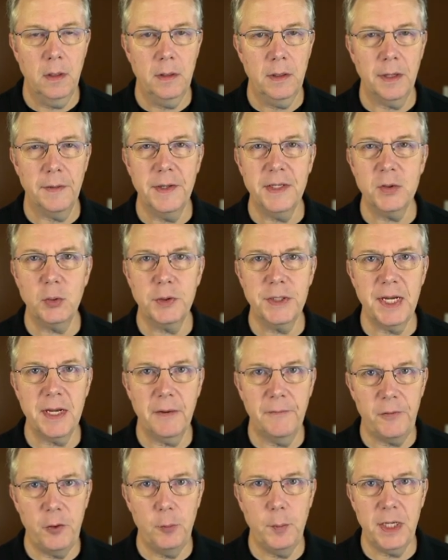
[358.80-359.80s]
Now this will take a
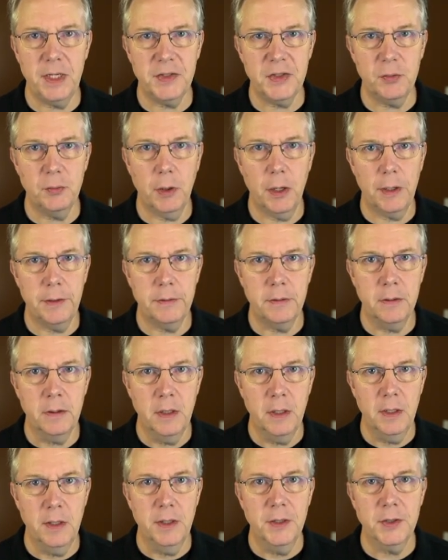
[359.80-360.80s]
few minutes to run,
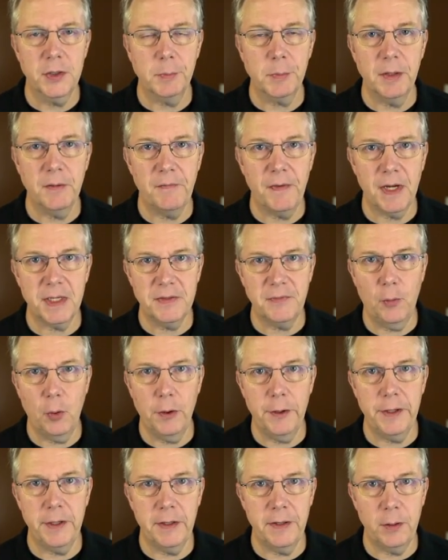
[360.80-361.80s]
so I'm going to fast
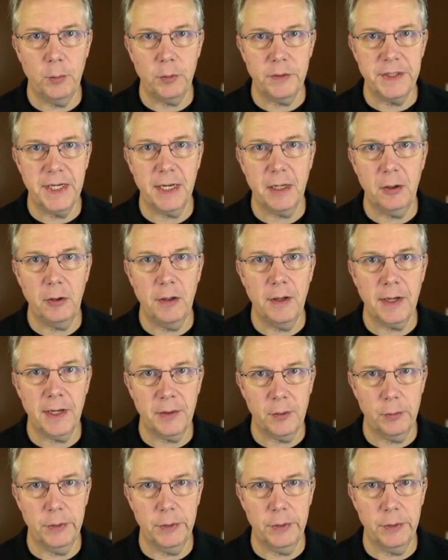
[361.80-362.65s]
forward it and then we'll take a look at the